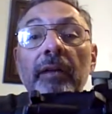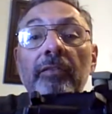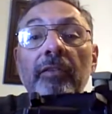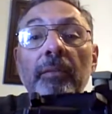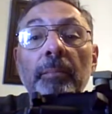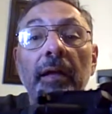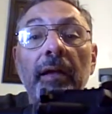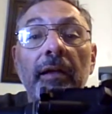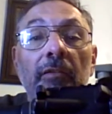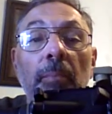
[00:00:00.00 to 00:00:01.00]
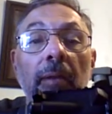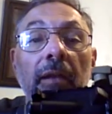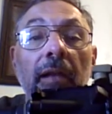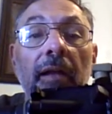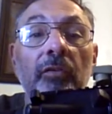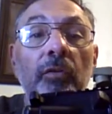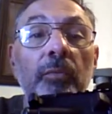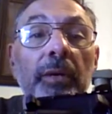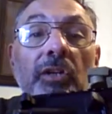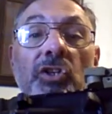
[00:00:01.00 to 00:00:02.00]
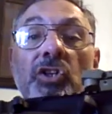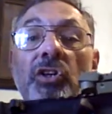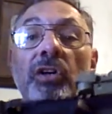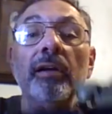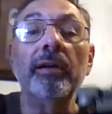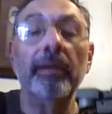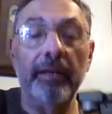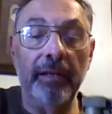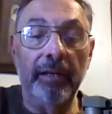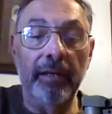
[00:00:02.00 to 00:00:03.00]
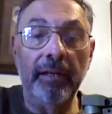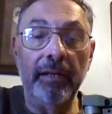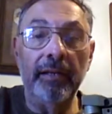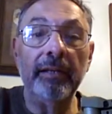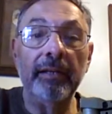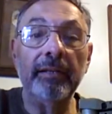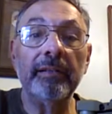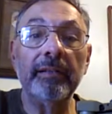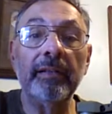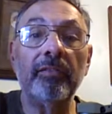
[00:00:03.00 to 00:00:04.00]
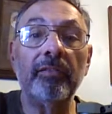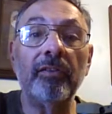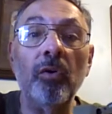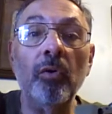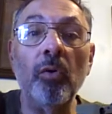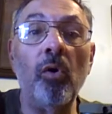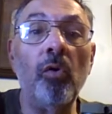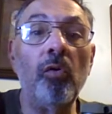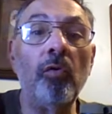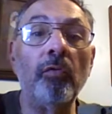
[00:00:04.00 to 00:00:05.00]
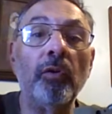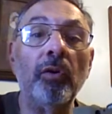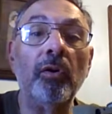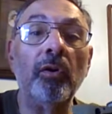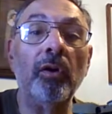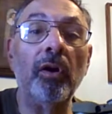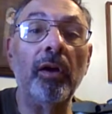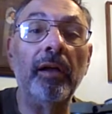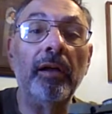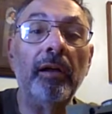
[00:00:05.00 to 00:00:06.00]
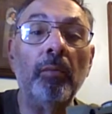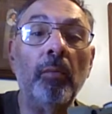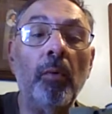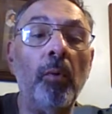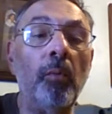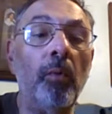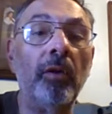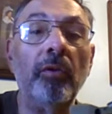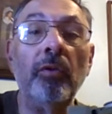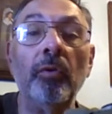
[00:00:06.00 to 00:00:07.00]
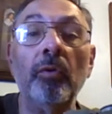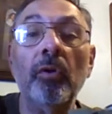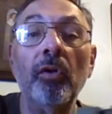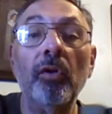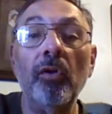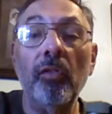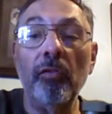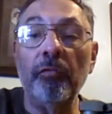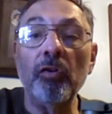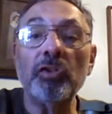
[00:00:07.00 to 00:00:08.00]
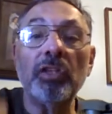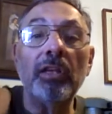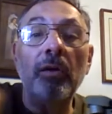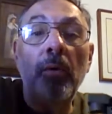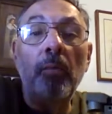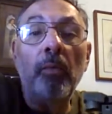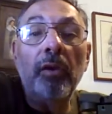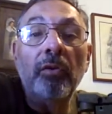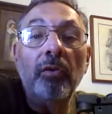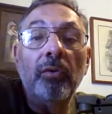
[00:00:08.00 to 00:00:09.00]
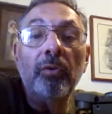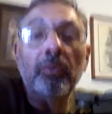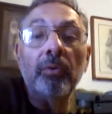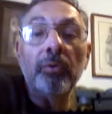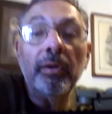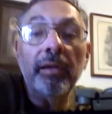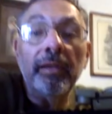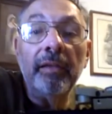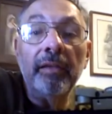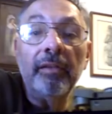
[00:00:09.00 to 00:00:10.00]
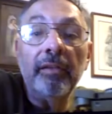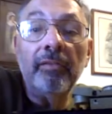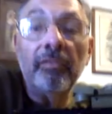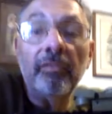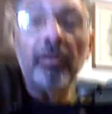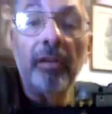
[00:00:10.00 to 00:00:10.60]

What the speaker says: customized, but not too much. And let's go over what we want to do. The first thing we want to do is